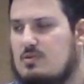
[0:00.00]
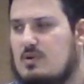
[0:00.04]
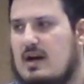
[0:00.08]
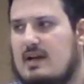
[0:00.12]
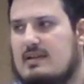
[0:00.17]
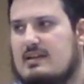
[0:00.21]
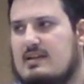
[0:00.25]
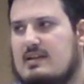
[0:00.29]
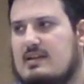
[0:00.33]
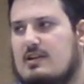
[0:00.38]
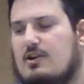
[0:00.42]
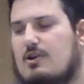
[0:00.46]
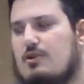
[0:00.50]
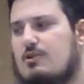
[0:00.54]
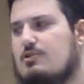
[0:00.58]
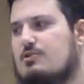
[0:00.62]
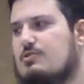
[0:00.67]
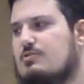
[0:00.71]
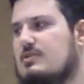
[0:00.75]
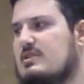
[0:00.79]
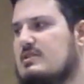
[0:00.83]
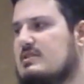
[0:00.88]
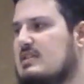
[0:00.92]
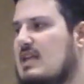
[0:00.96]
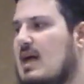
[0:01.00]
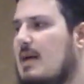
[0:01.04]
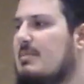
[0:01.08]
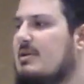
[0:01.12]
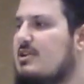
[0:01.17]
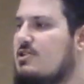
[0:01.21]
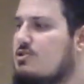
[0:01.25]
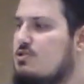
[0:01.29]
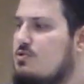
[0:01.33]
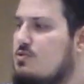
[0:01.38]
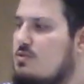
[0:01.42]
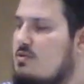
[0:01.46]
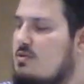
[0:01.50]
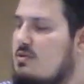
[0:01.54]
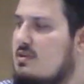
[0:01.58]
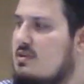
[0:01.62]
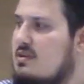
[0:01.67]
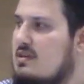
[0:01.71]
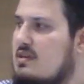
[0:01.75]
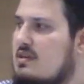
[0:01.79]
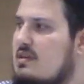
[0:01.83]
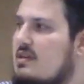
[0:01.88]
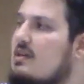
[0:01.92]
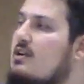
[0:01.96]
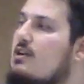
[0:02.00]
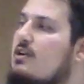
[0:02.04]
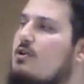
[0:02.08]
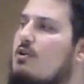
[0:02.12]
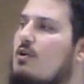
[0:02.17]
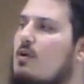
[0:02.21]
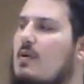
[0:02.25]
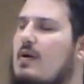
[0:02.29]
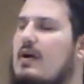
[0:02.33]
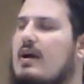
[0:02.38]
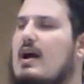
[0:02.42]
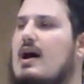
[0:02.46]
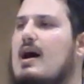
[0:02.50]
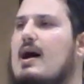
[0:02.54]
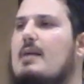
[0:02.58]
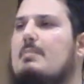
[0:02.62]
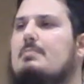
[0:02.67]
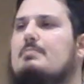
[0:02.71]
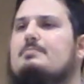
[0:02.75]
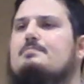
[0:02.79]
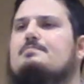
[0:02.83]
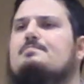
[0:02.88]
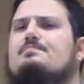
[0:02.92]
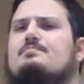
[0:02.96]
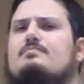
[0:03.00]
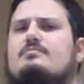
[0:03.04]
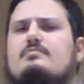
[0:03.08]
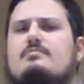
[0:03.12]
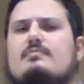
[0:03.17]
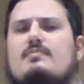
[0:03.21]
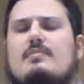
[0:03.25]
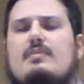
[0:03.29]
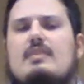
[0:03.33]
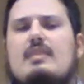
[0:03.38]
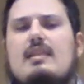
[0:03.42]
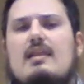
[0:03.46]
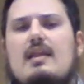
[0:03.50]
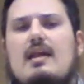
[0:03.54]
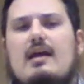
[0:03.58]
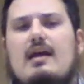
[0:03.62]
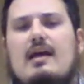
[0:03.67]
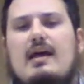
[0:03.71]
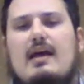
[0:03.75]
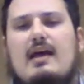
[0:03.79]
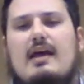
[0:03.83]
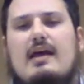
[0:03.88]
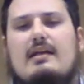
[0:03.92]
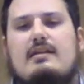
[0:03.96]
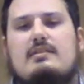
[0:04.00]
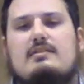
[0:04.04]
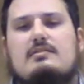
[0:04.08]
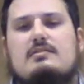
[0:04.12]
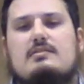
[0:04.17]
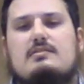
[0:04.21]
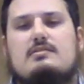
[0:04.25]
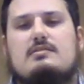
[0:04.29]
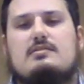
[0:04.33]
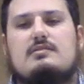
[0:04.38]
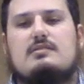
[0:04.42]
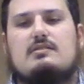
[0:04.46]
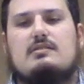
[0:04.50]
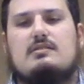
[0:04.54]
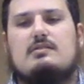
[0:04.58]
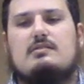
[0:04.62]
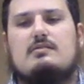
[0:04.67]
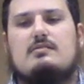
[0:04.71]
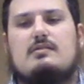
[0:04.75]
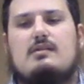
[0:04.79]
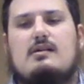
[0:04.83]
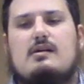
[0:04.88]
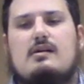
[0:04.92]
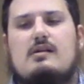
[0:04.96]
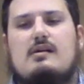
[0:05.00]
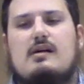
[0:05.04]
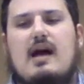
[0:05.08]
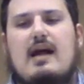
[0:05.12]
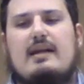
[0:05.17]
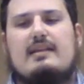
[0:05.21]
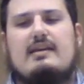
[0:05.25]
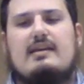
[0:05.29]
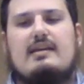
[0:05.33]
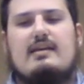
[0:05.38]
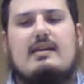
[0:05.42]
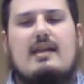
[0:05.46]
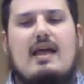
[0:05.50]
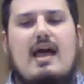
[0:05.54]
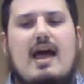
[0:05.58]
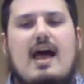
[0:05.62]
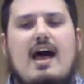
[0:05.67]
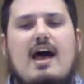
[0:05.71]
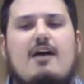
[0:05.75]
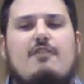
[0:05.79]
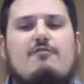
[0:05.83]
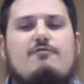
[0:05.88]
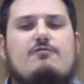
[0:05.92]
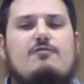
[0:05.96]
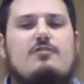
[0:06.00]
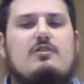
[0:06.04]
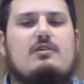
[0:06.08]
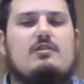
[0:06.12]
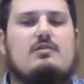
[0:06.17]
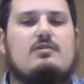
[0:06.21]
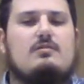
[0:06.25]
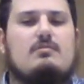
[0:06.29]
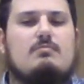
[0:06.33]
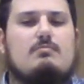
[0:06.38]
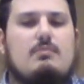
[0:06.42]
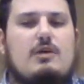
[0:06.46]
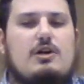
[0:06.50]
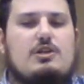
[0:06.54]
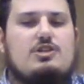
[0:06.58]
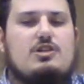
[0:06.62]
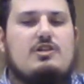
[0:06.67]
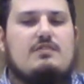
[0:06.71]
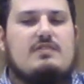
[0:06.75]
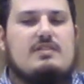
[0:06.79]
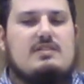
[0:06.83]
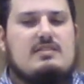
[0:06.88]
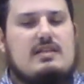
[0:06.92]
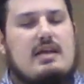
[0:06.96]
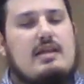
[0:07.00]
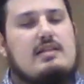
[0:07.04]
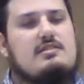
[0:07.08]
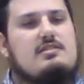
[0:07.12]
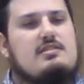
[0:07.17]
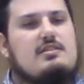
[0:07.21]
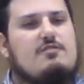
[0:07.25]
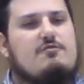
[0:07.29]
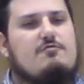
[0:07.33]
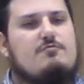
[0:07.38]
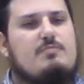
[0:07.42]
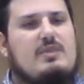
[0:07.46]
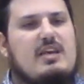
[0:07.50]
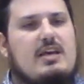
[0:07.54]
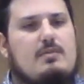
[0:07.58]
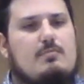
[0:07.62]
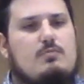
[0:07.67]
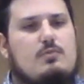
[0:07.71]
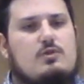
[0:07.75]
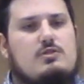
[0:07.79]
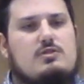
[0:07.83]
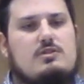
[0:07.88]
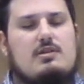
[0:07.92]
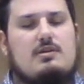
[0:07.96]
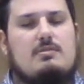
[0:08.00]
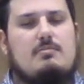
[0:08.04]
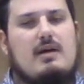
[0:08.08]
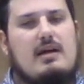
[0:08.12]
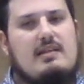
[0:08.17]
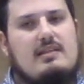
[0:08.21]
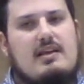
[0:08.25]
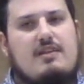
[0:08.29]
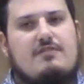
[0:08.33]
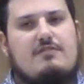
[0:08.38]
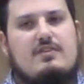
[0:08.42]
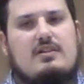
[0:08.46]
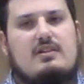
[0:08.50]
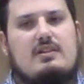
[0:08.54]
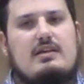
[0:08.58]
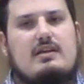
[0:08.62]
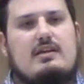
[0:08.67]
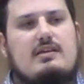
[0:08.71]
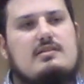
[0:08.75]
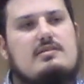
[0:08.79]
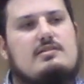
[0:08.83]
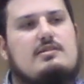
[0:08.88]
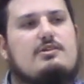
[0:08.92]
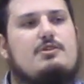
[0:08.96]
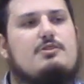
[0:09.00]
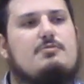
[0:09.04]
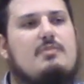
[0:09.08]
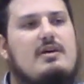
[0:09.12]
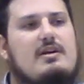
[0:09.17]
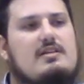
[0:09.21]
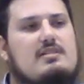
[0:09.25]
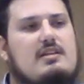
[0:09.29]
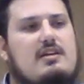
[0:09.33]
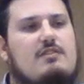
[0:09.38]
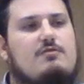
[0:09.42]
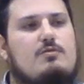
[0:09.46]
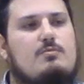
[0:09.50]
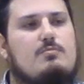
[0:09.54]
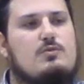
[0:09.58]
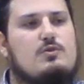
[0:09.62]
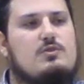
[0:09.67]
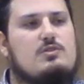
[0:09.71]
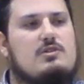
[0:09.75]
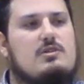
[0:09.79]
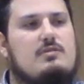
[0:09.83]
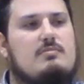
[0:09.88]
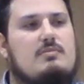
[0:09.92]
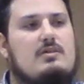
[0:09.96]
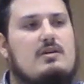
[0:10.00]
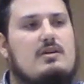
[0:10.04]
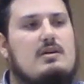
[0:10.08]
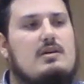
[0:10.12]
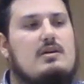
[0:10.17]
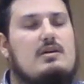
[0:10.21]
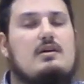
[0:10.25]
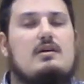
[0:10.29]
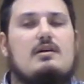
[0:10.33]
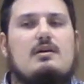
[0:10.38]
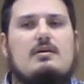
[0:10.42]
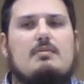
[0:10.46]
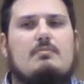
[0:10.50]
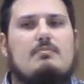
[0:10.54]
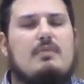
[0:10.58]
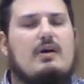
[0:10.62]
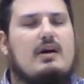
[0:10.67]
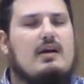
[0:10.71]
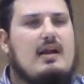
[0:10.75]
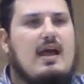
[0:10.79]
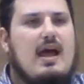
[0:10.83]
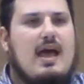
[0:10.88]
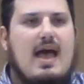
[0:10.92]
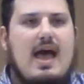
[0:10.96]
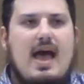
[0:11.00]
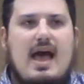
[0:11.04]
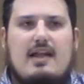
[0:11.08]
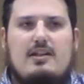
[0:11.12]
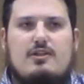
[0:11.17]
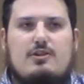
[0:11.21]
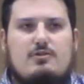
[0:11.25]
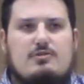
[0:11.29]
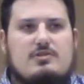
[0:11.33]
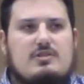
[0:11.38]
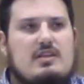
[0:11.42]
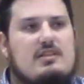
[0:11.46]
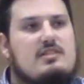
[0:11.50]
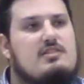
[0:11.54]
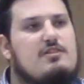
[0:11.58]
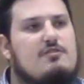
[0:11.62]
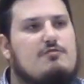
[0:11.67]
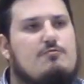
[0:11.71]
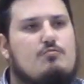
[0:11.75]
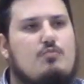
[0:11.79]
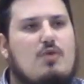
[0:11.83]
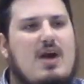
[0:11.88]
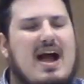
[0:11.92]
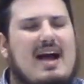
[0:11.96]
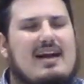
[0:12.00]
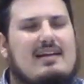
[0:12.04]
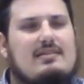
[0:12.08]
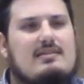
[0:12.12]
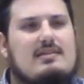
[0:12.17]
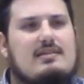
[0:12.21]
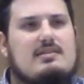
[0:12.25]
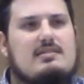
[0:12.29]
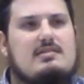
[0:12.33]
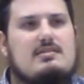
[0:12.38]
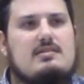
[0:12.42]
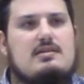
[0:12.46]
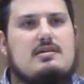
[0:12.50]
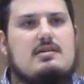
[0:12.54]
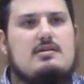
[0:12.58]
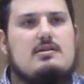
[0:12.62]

I didn't go to Islamic school growing up, and I didn't have much of a sense of being Muslim. I definitely considered myself a Muslim, but I had no sense of practice.